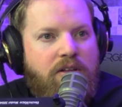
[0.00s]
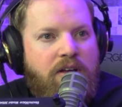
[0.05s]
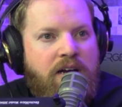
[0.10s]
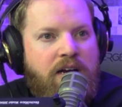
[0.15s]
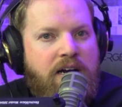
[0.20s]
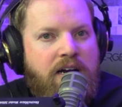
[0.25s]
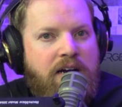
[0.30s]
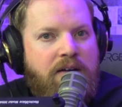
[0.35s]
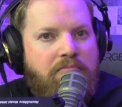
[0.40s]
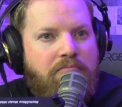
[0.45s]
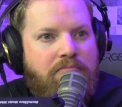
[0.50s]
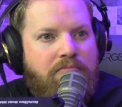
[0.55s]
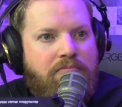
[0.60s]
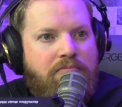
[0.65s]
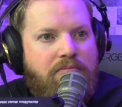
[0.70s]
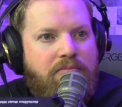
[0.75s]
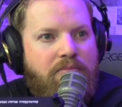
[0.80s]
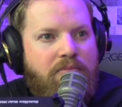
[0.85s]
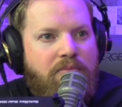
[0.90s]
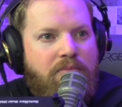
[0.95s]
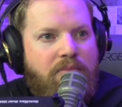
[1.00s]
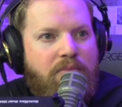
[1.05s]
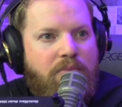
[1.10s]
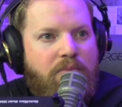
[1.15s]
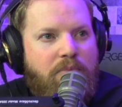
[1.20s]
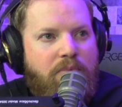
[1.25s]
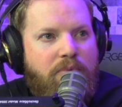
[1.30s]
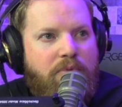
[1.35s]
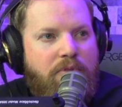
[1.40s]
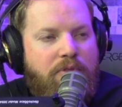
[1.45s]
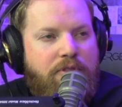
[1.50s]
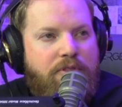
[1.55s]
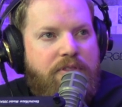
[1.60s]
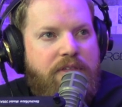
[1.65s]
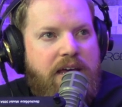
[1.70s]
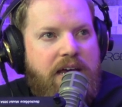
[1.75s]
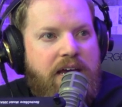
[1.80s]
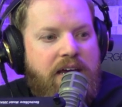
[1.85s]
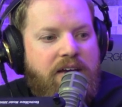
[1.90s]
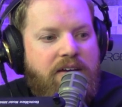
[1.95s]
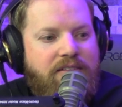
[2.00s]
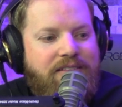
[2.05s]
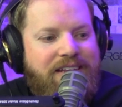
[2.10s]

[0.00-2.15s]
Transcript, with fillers: um, they